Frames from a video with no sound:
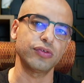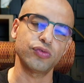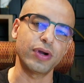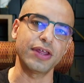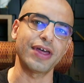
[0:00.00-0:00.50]

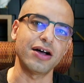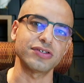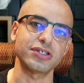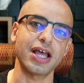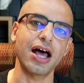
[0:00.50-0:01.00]

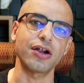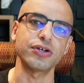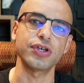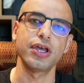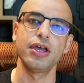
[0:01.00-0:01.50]

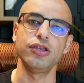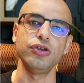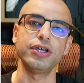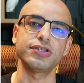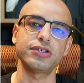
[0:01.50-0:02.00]
$20,000,
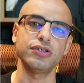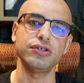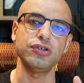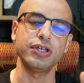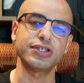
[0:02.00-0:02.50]

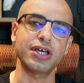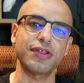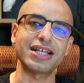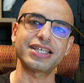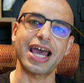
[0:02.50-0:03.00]
you can sell
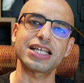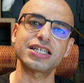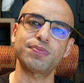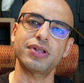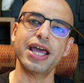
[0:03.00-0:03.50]
that
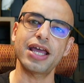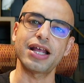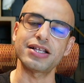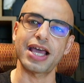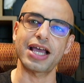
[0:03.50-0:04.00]
tax plan,
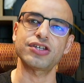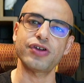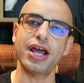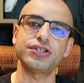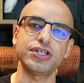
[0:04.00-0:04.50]
that tax
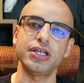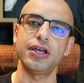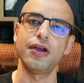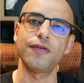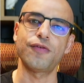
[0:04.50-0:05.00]

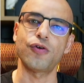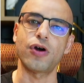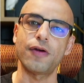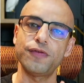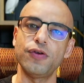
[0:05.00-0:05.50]
strategy
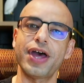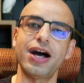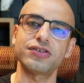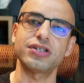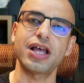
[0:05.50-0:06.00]
for a few
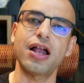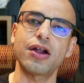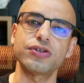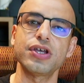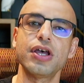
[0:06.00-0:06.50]

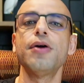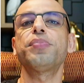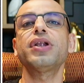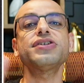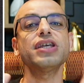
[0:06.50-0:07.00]
$1,000s,
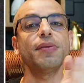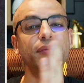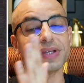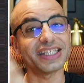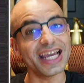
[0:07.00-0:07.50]
plus the
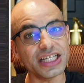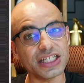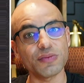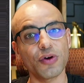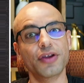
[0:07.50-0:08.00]

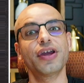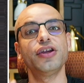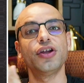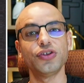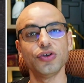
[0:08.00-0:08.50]
implementation work that
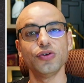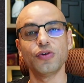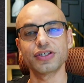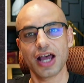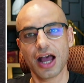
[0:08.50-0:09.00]
you're going to do
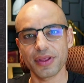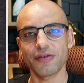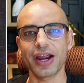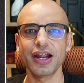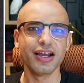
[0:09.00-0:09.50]
on top of
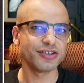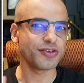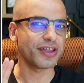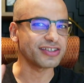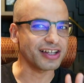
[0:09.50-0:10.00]
that, right? So
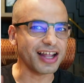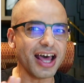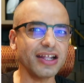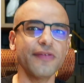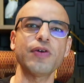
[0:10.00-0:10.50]
there's a
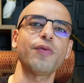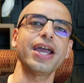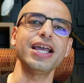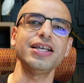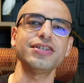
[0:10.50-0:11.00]
lot of different
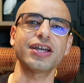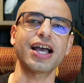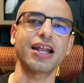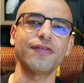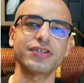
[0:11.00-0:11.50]
ways to
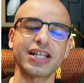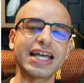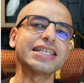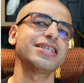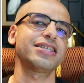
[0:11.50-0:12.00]
kind of
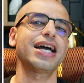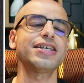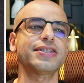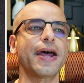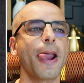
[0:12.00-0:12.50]
slice and
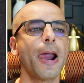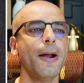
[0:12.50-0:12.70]
dice that.